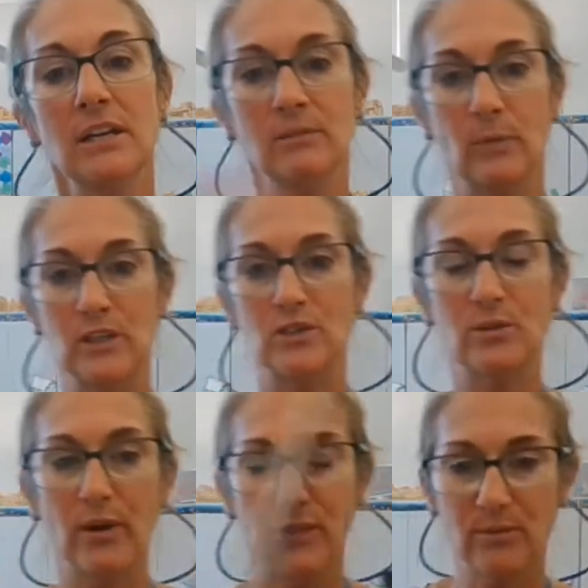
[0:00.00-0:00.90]
Once you
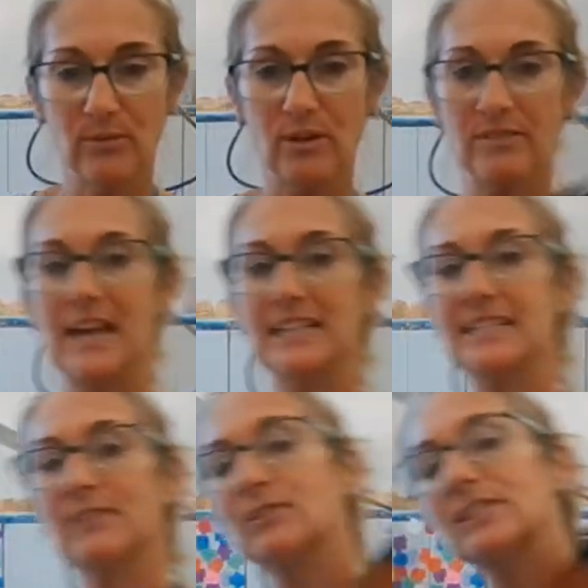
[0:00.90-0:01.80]
go through all of that
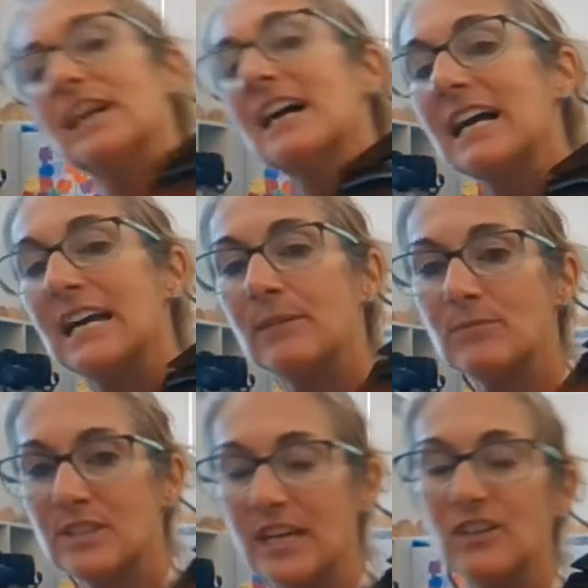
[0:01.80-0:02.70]
several
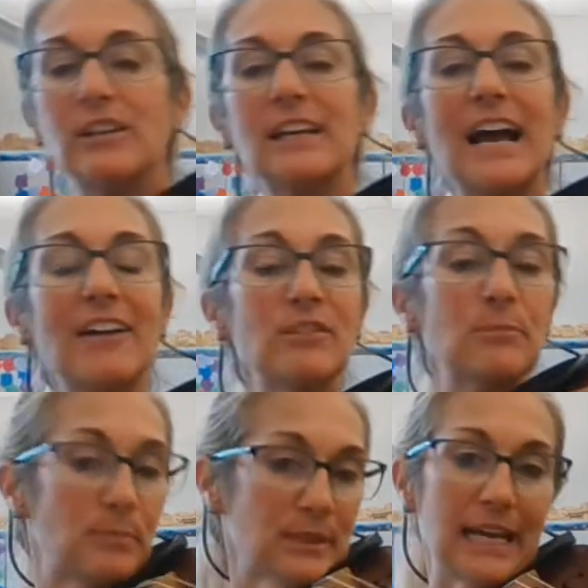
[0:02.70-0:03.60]
times, then you can have
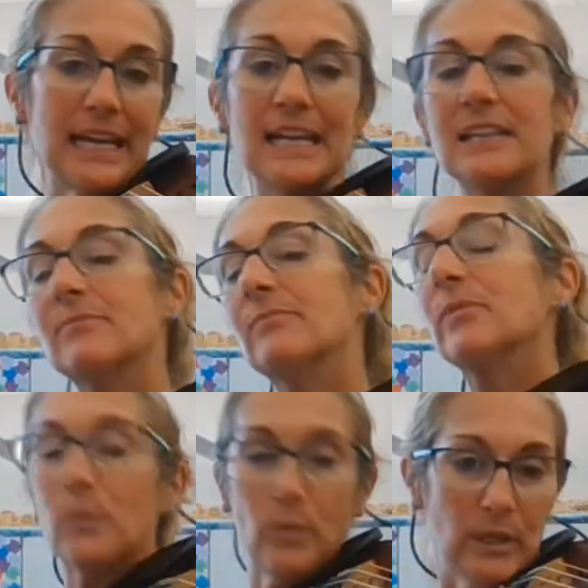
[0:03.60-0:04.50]
them play it
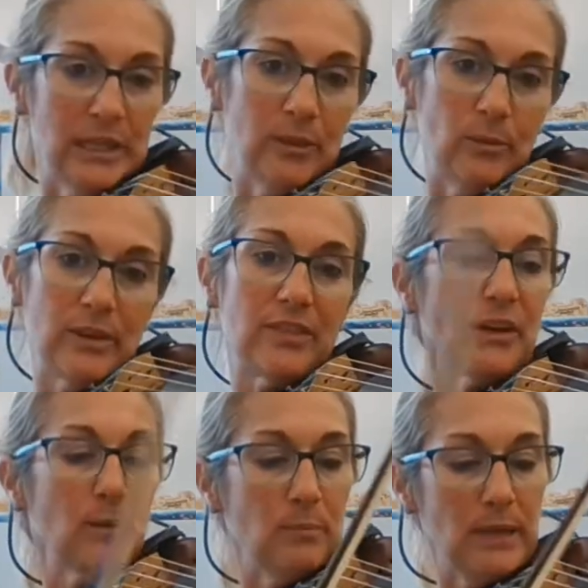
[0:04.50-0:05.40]
with
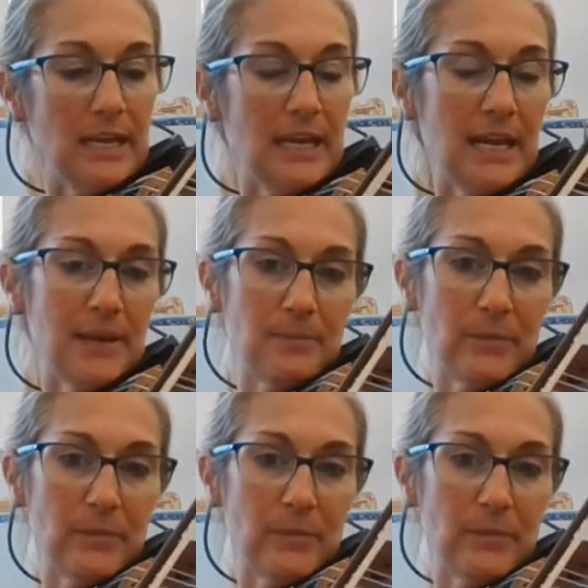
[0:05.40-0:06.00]
their B.